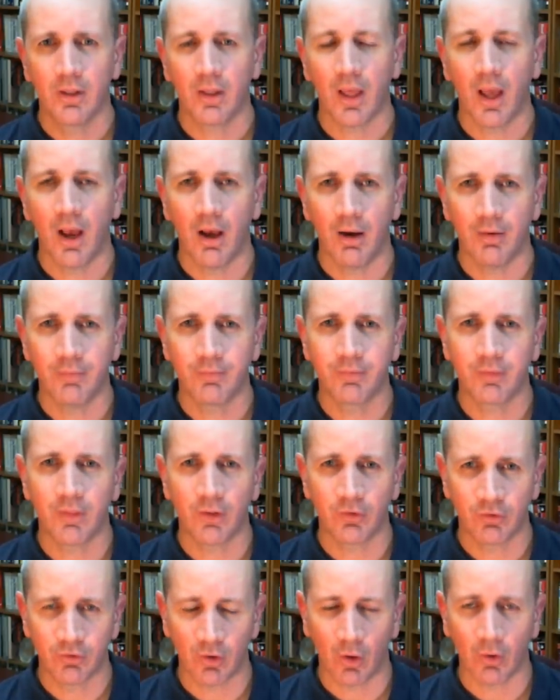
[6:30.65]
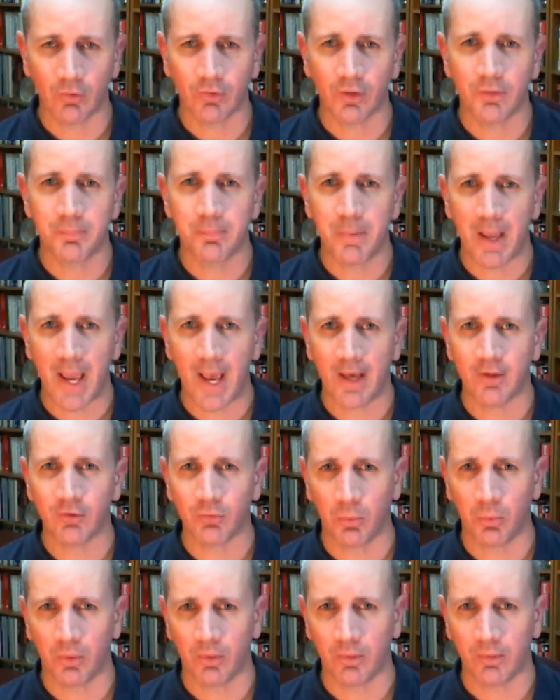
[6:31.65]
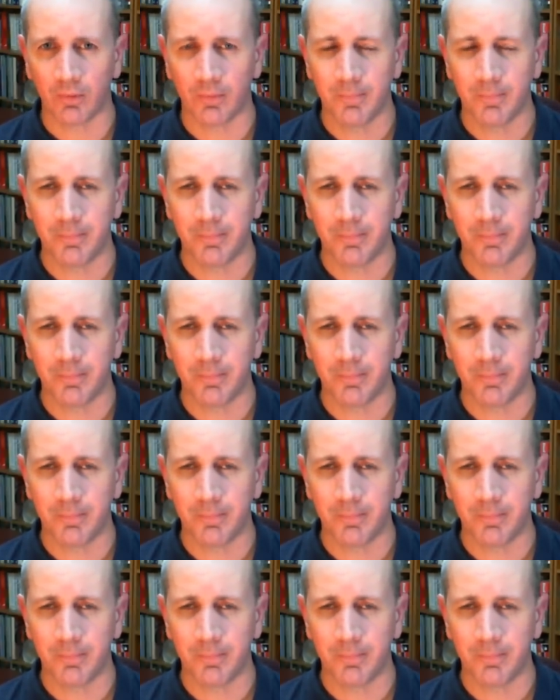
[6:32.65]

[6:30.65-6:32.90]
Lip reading: of the salted password,